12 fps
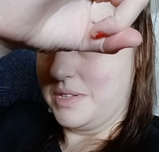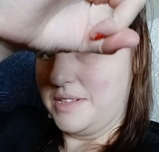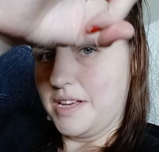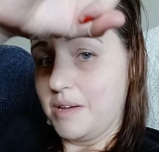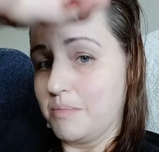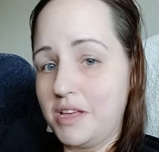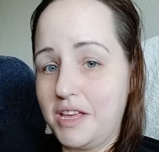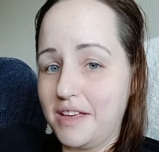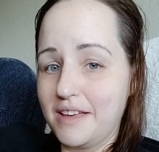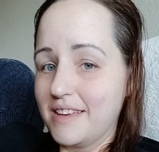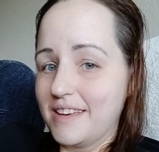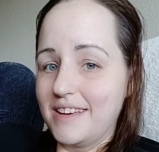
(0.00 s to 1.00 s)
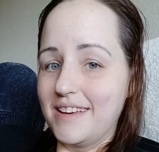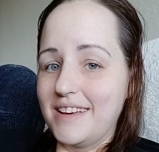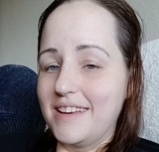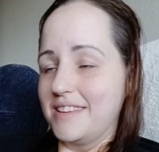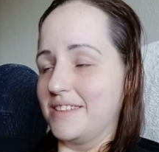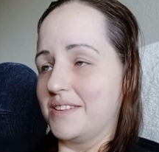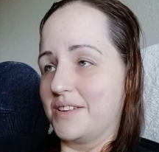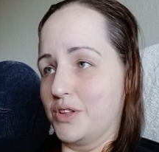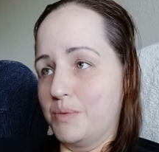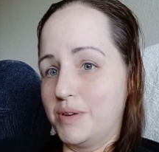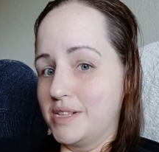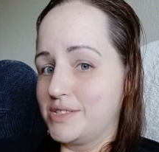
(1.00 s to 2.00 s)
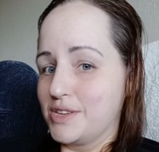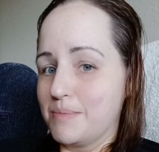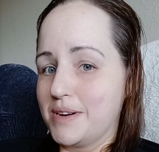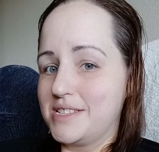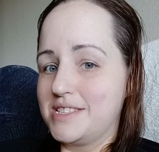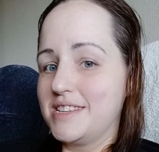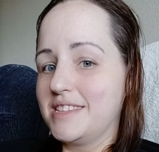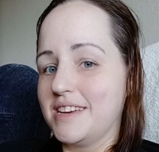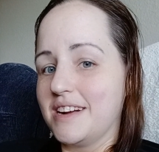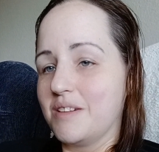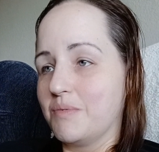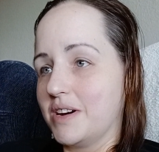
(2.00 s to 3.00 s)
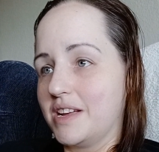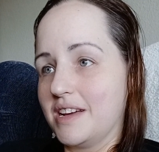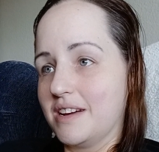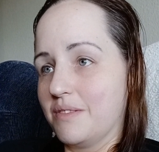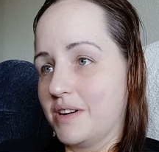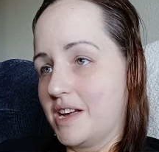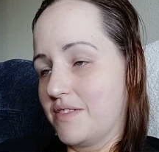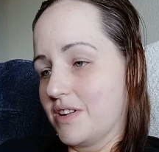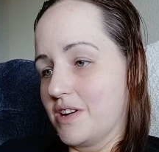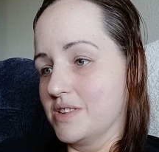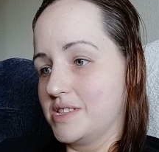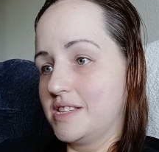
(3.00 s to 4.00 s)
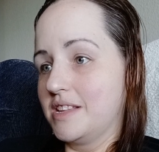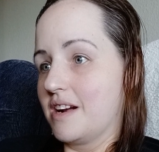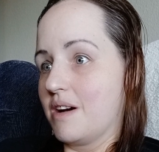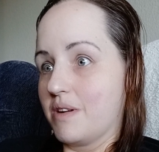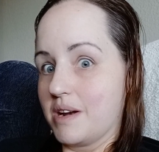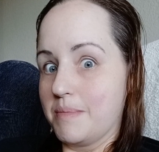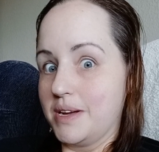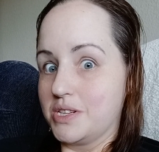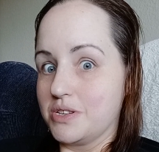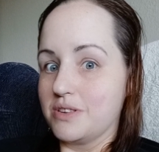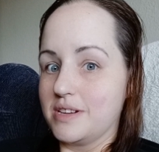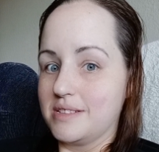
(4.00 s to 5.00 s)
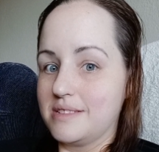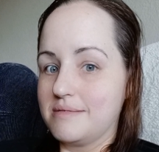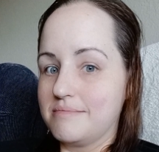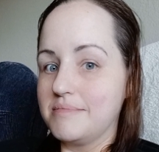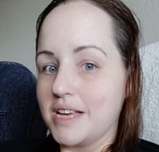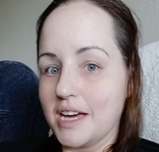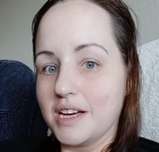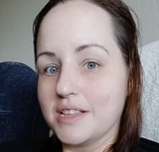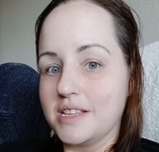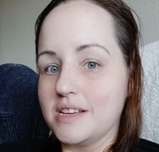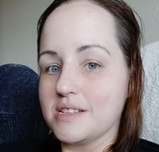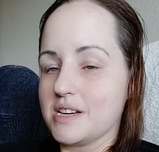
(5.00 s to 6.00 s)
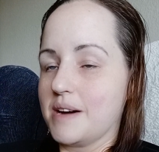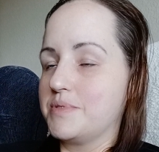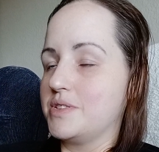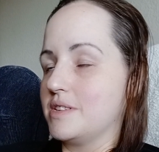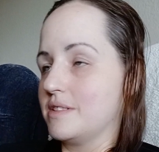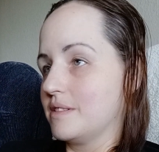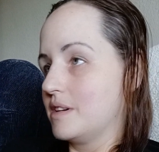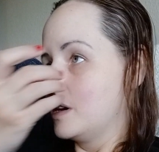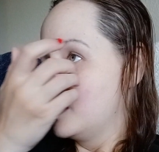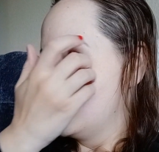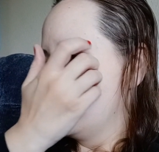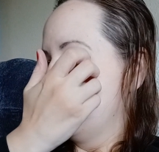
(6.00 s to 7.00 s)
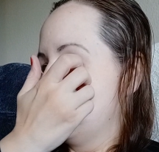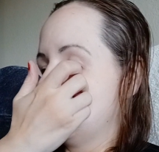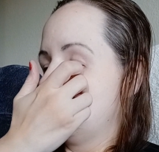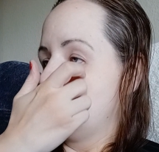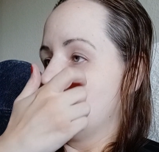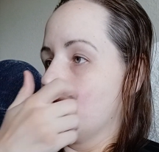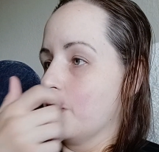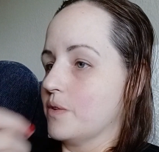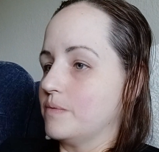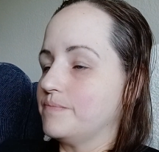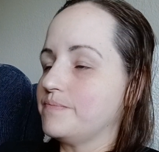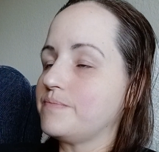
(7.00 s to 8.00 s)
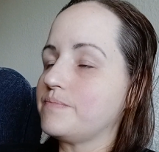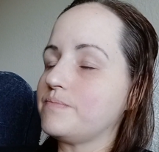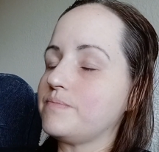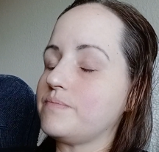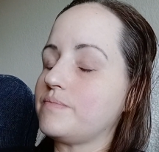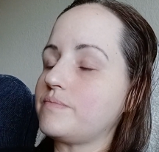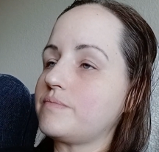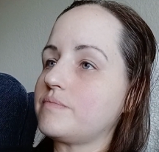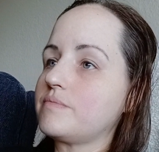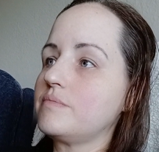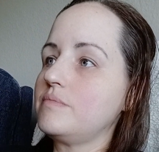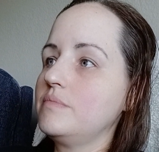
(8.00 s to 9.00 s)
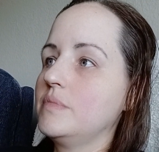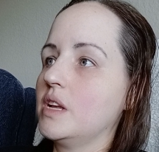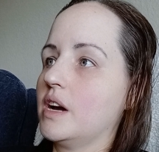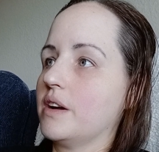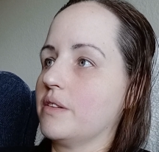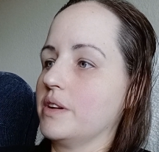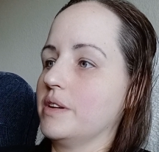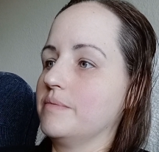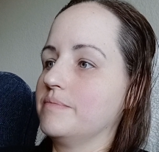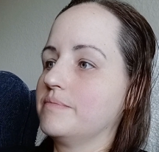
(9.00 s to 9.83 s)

yay big, you can only put so much in there, and whatever goes in there, I want to make sure it's the healthiest option. So, I don't know.